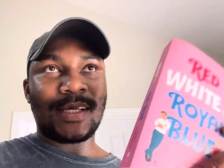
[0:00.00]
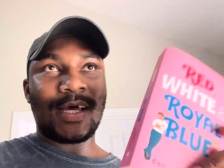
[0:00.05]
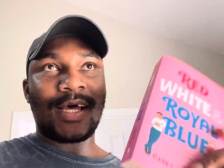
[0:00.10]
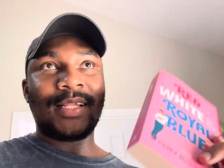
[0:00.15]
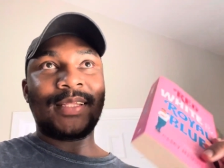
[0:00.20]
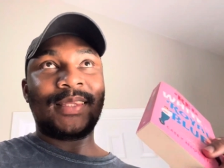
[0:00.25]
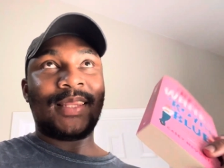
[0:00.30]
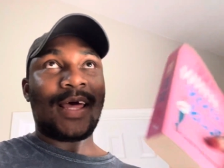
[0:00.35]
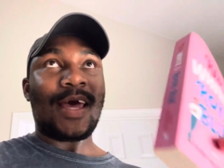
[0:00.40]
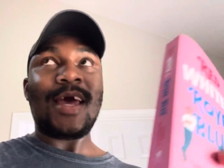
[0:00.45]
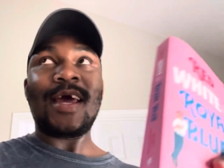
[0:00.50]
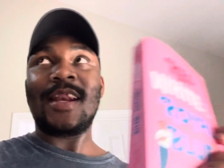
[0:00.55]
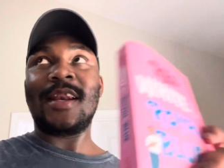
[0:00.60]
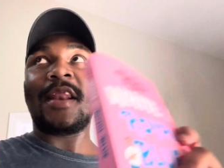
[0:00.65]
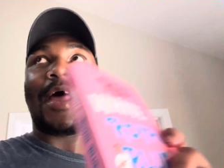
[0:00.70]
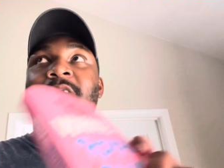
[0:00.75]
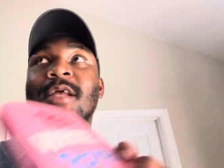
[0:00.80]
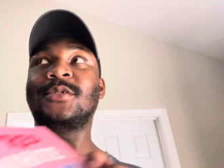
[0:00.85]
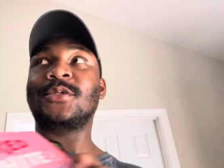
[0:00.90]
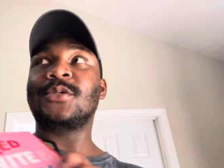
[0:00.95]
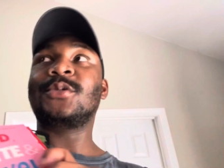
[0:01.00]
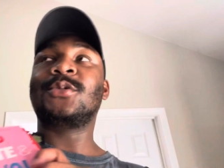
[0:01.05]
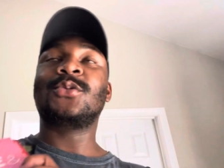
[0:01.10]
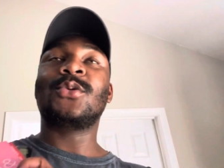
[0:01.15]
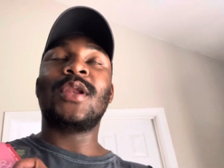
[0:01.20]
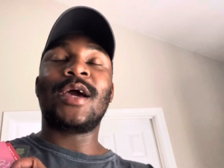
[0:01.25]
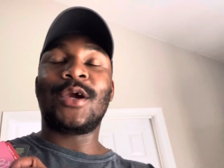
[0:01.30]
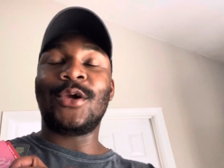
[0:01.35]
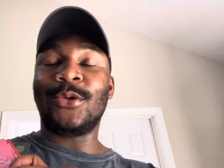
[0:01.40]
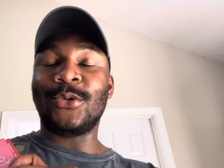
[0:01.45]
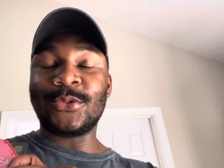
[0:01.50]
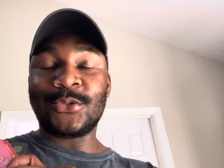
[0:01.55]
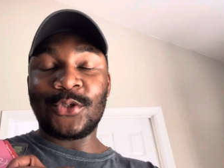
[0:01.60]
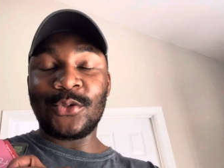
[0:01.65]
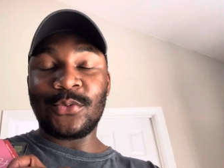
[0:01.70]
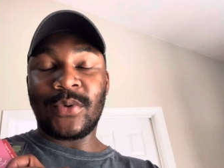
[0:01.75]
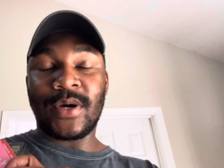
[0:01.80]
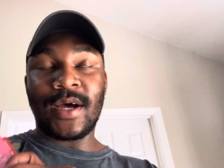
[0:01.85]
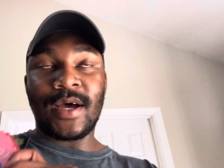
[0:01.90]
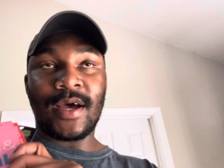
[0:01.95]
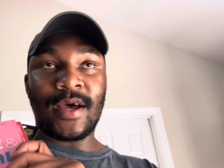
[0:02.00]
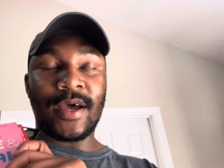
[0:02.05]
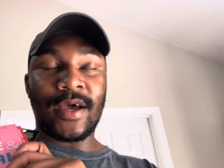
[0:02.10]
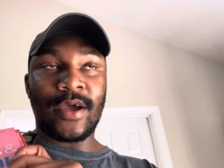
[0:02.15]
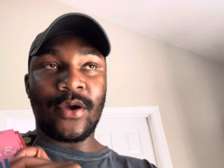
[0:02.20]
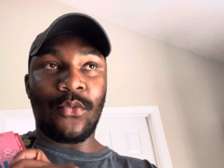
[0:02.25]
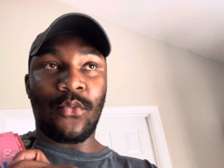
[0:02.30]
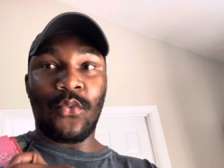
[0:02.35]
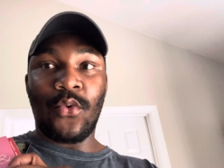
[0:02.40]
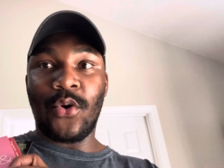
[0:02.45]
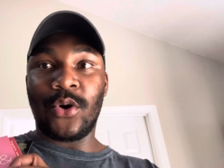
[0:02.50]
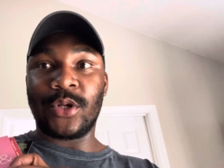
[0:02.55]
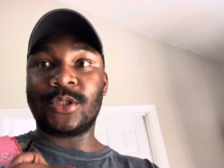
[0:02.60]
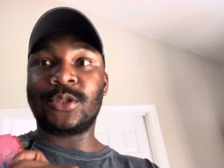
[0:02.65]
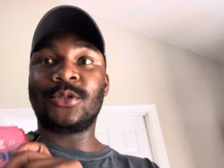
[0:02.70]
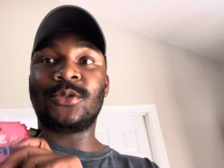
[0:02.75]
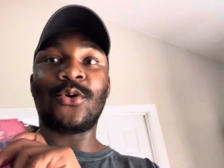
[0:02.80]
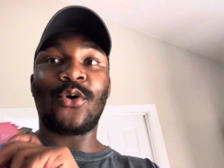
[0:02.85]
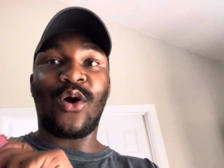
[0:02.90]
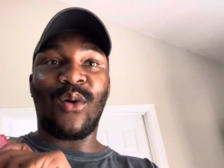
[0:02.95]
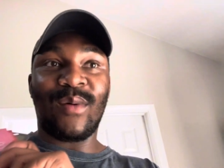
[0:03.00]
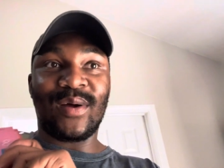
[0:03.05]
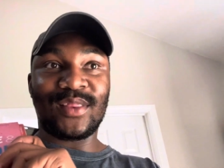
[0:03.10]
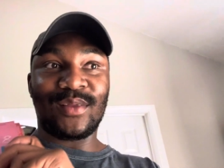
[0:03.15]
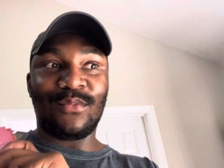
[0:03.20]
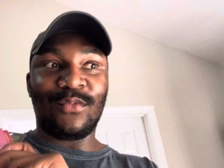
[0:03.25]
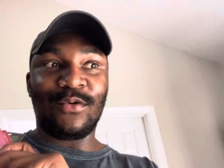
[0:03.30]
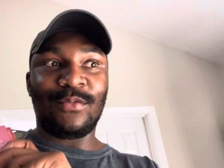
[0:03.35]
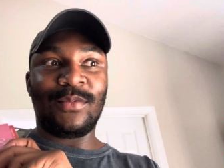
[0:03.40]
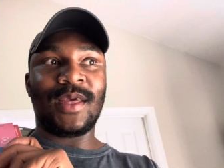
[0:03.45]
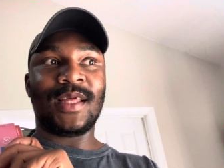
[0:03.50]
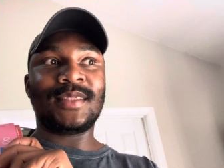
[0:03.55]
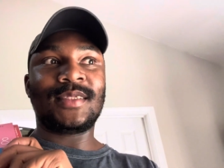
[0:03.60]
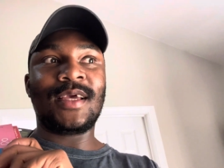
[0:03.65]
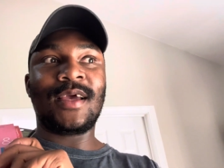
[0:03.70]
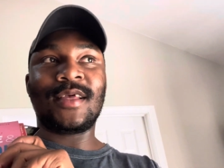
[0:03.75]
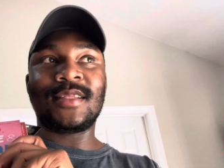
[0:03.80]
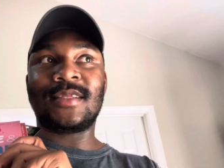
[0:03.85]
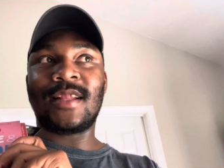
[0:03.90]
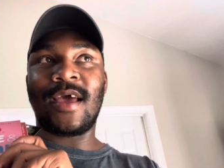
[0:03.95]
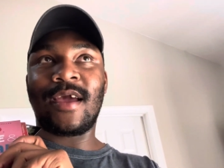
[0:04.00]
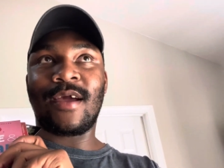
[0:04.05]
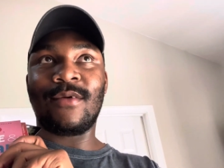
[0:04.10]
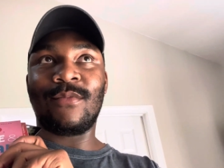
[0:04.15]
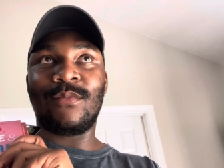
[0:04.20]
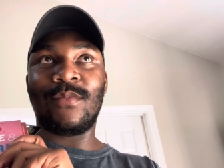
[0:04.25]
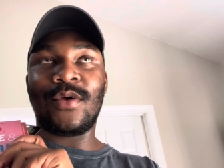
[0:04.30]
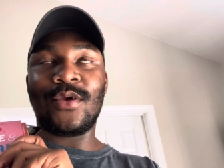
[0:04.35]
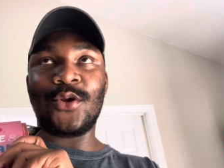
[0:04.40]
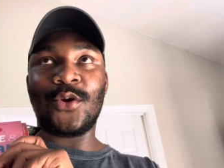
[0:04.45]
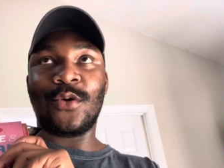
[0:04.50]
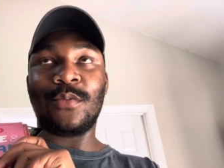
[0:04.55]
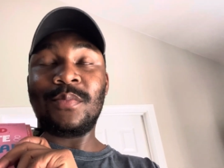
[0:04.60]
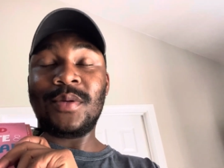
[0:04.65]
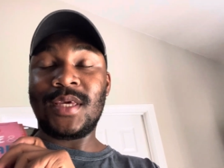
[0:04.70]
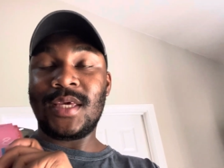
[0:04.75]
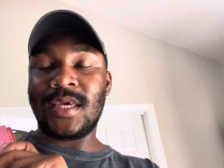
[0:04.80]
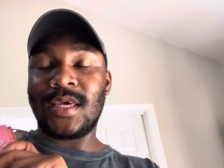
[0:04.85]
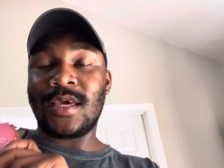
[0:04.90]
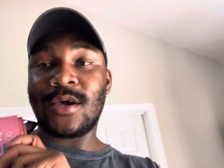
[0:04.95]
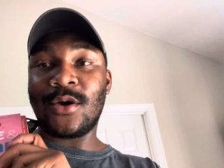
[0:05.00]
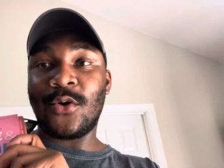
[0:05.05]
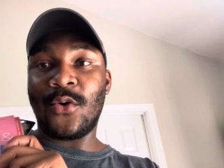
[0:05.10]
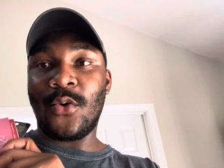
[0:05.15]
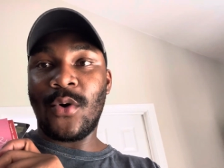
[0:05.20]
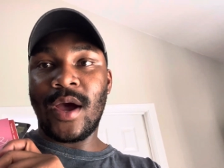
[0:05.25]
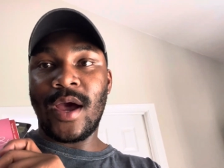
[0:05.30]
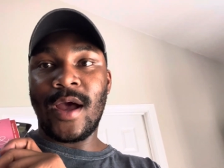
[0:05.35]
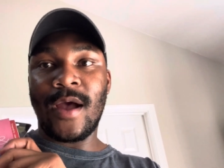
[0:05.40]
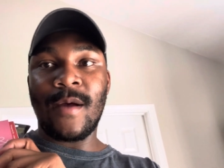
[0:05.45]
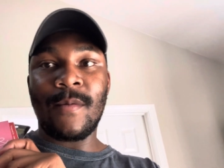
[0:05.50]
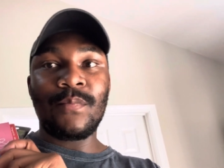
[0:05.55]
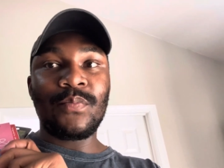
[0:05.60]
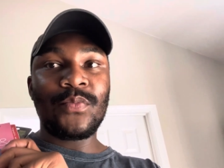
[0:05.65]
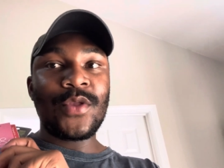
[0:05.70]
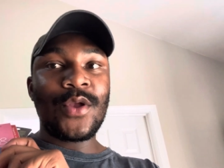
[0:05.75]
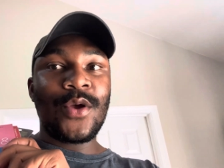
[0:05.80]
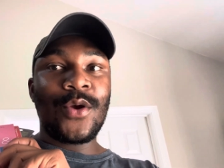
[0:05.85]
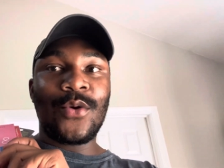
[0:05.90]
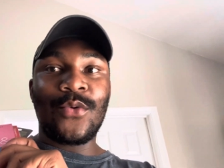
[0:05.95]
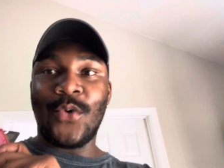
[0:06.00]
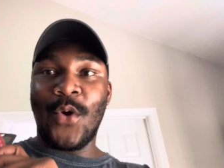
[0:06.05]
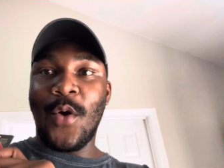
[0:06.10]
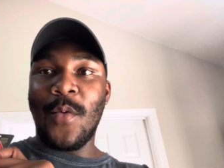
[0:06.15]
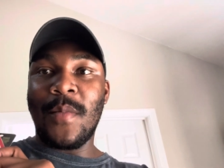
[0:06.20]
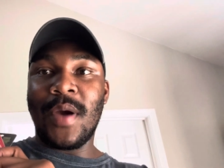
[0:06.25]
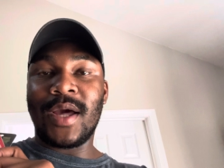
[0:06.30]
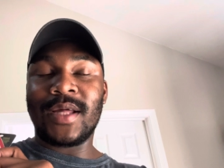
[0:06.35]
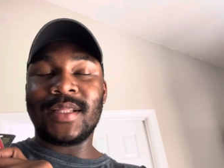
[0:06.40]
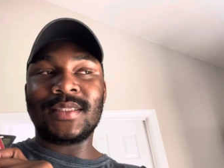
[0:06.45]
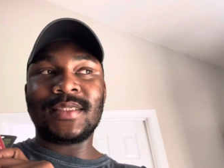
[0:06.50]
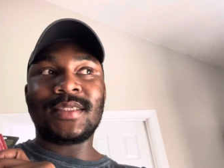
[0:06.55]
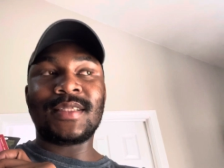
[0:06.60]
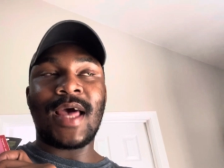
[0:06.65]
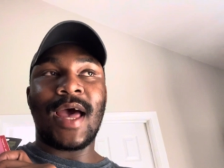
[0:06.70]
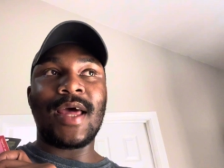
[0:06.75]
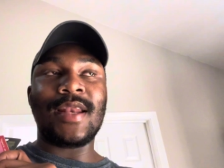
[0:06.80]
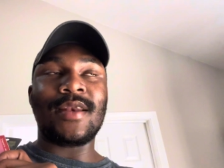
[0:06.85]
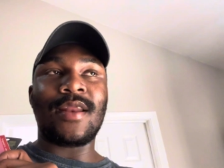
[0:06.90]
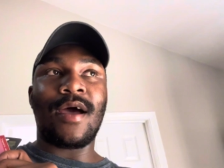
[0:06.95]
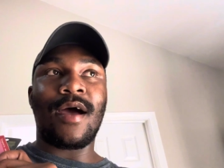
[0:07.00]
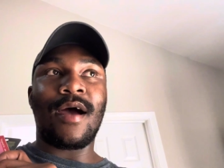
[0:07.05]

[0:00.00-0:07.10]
And then I just saw like a YouTuber I watched talk about the movie and say it's like a, peak queer romance and